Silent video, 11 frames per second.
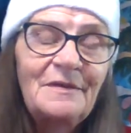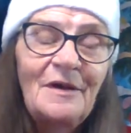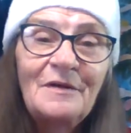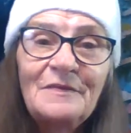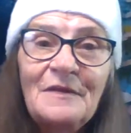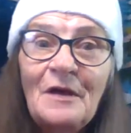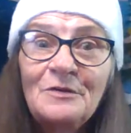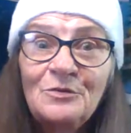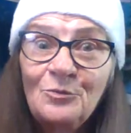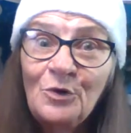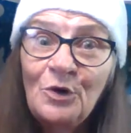not, not
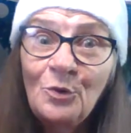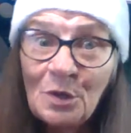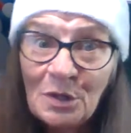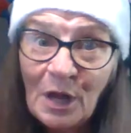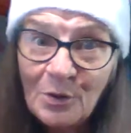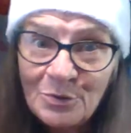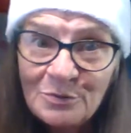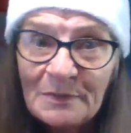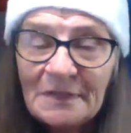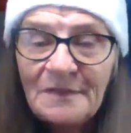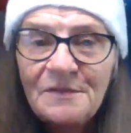real close,
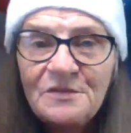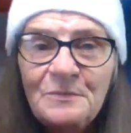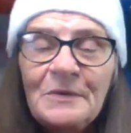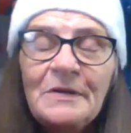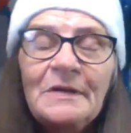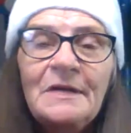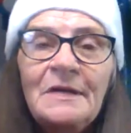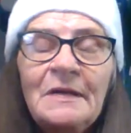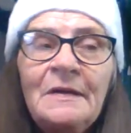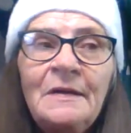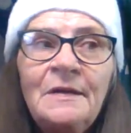but in the spring.
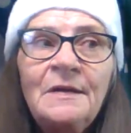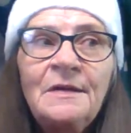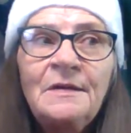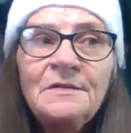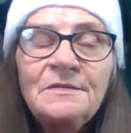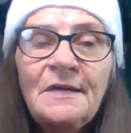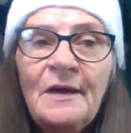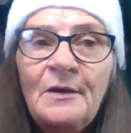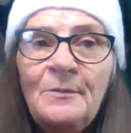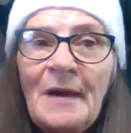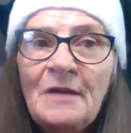
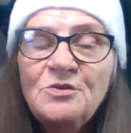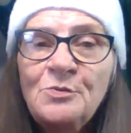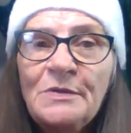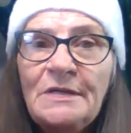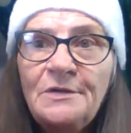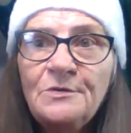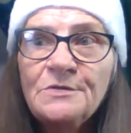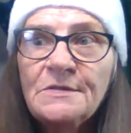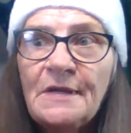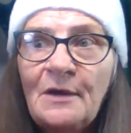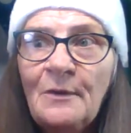So about 20 years
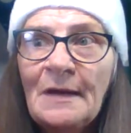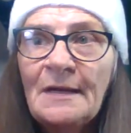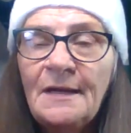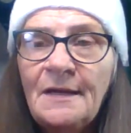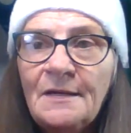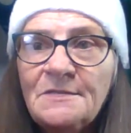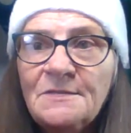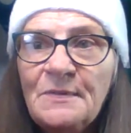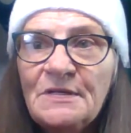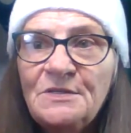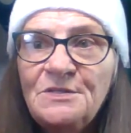ago, I guess.
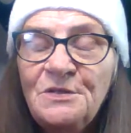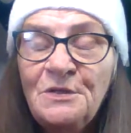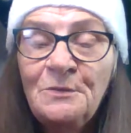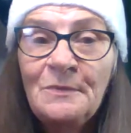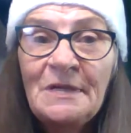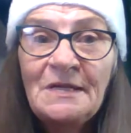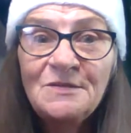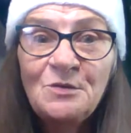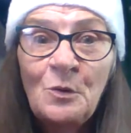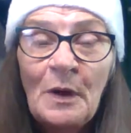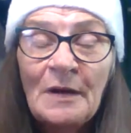But it took me as
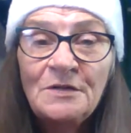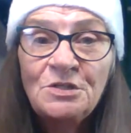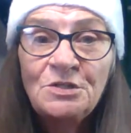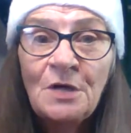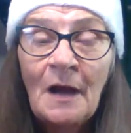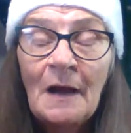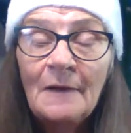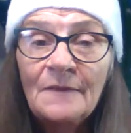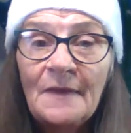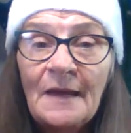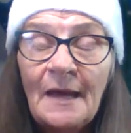quite a shock
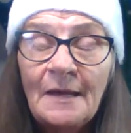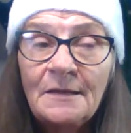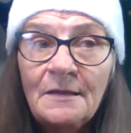that